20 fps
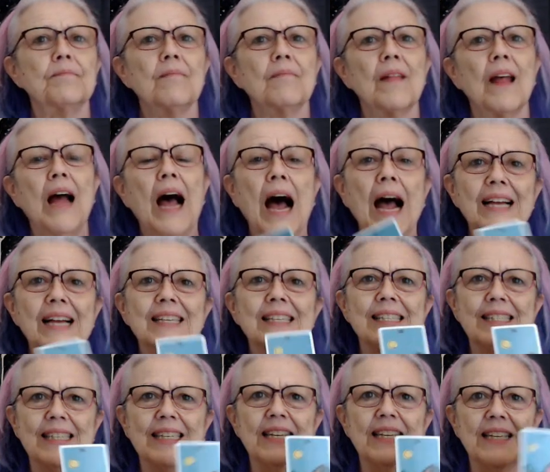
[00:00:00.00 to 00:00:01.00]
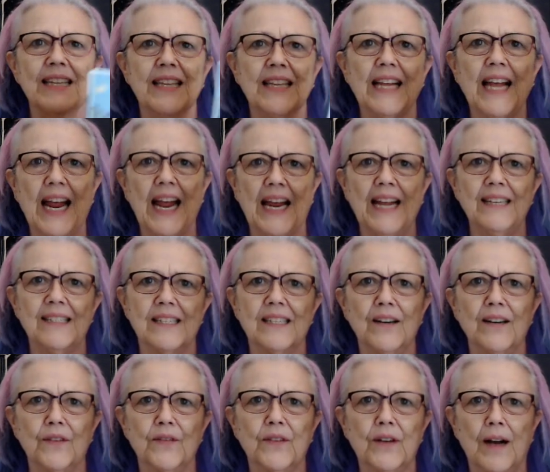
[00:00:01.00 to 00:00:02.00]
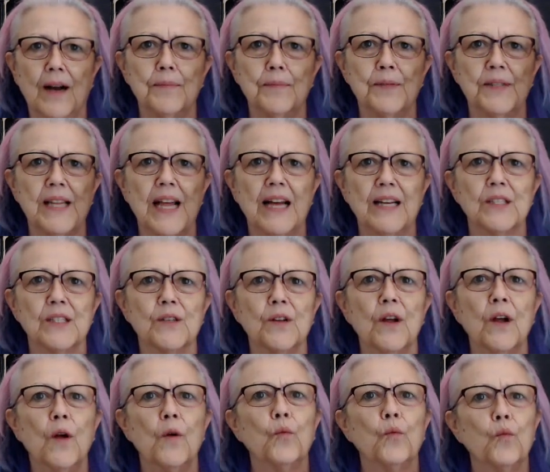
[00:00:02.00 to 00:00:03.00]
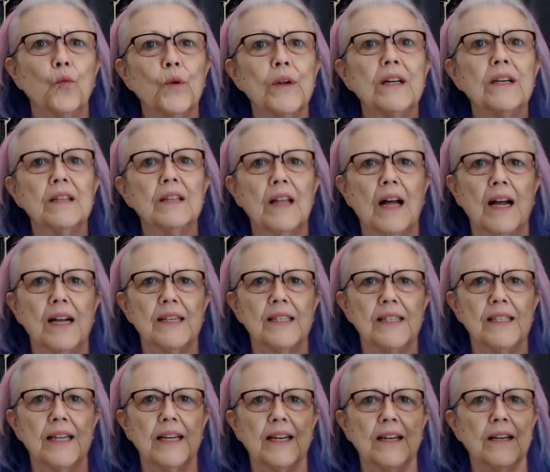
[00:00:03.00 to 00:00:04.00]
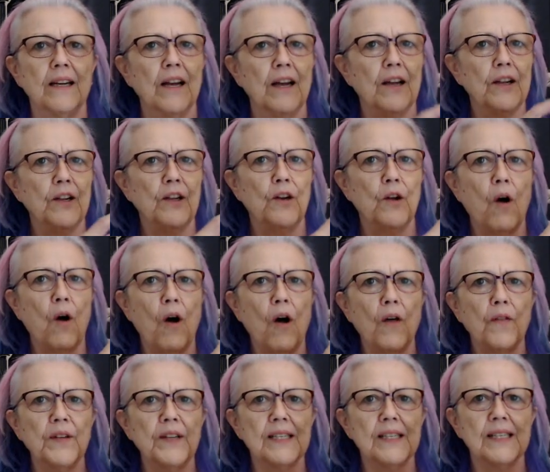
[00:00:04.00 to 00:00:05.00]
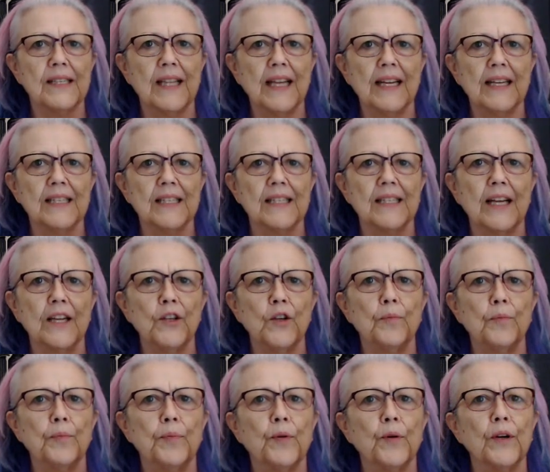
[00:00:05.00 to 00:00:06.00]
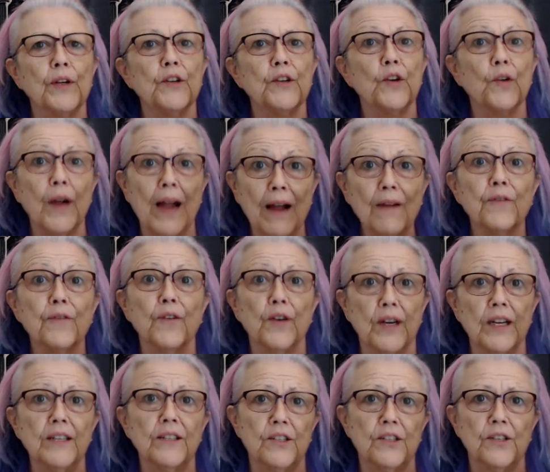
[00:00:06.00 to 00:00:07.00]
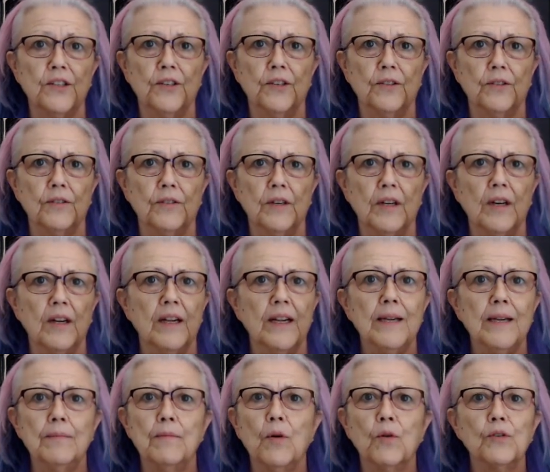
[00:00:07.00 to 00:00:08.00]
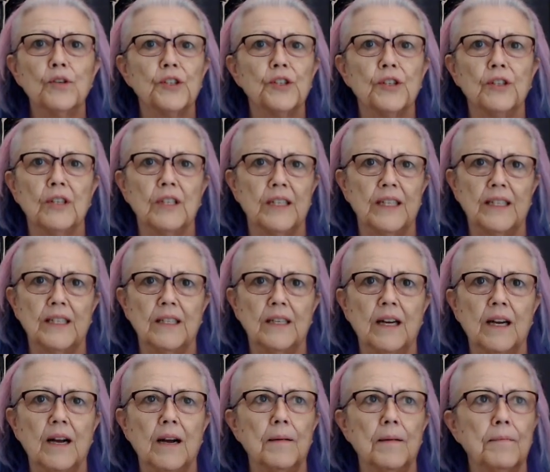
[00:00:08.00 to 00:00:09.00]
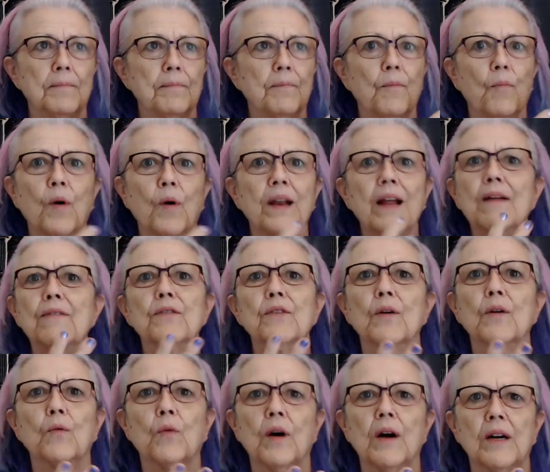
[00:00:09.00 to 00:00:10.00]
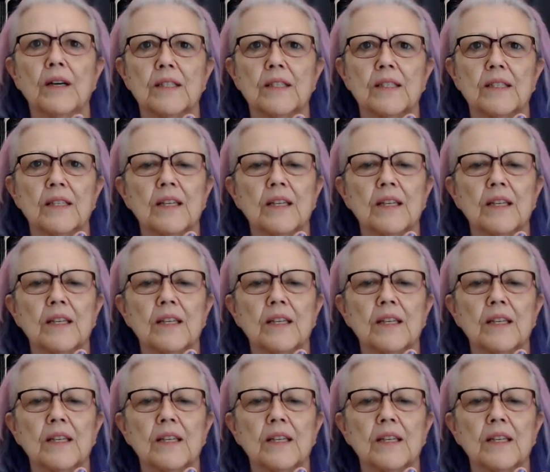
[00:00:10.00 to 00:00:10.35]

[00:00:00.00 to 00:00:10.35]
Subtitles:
I see the Eight of Cups as realizing, you know, all these things that you put your effort into emotionally, whatever it was.